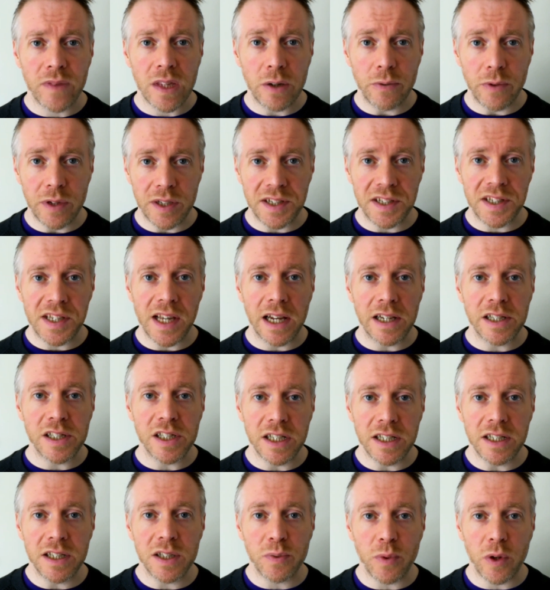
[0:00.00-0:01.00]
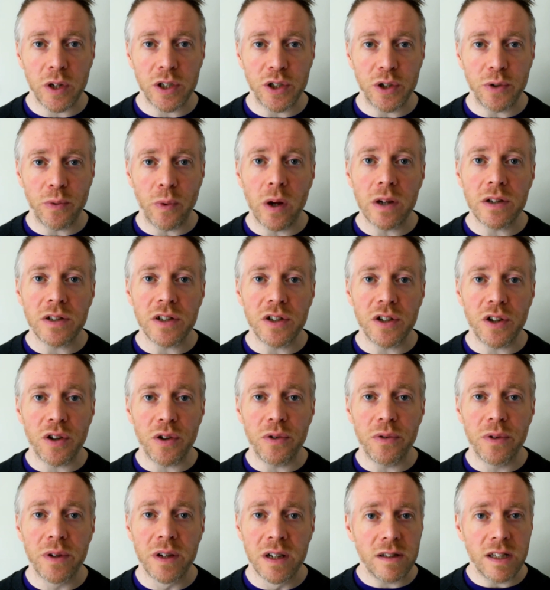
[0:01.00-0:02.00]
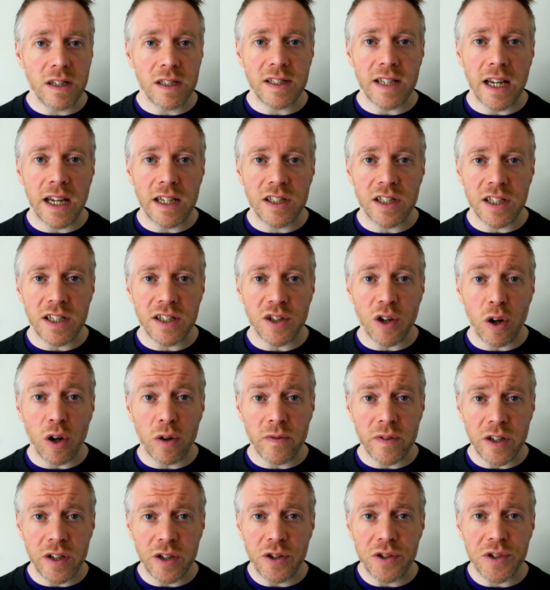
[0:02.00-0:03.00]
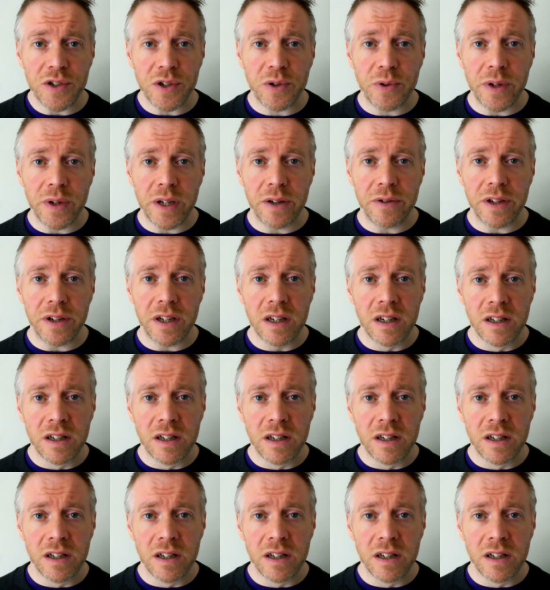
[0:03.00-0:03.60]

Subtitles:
which essentially is what you want to do, essentially solving a user query.